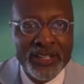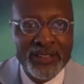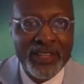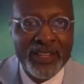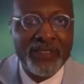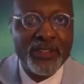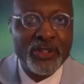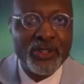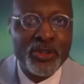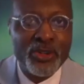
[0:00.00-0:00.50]

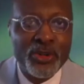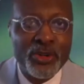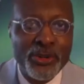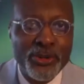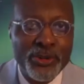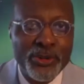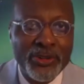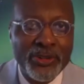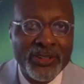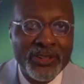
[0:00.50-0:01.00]
that the
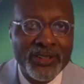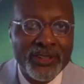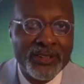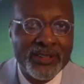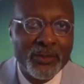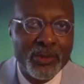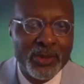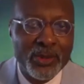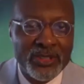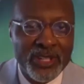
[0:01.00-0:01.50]
truth
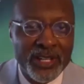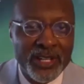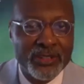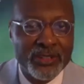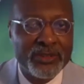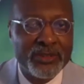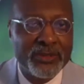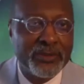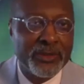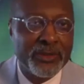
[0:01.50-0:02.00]
will set
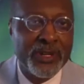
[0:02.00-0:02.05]
us free.